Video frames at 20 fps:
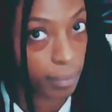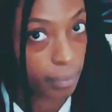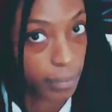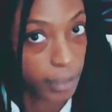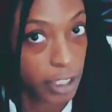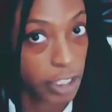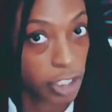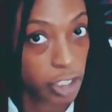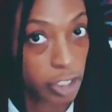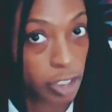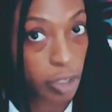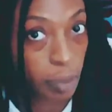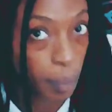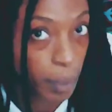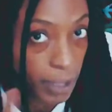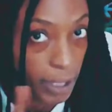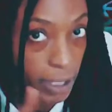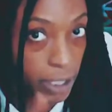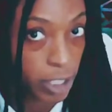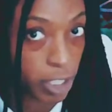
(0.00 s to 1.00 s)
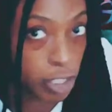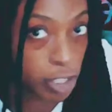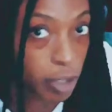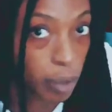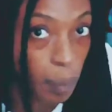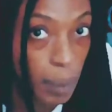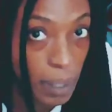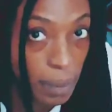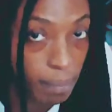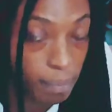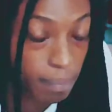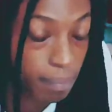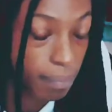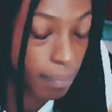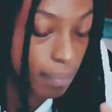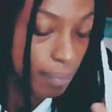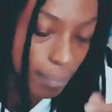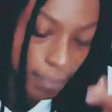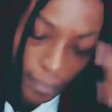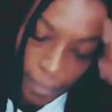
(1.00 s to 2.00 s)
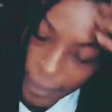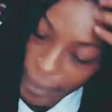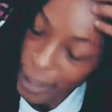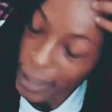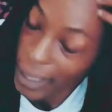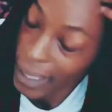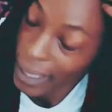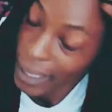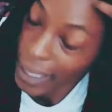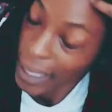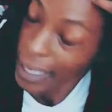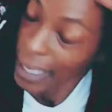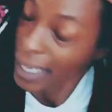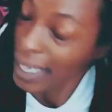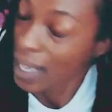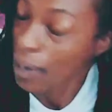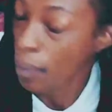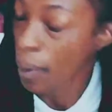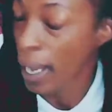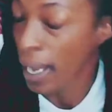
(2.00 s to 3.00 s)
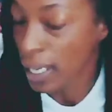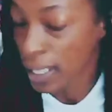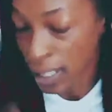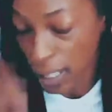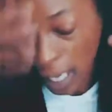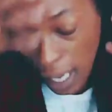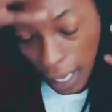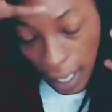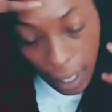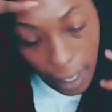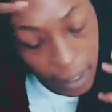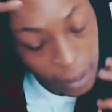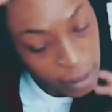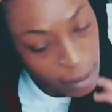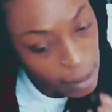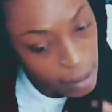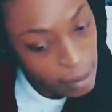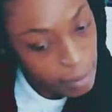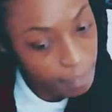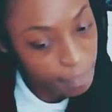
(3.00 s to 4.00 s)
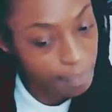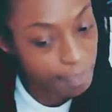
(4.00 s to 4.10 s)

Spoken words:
Did you do it? Did you do it? Anyways, guys,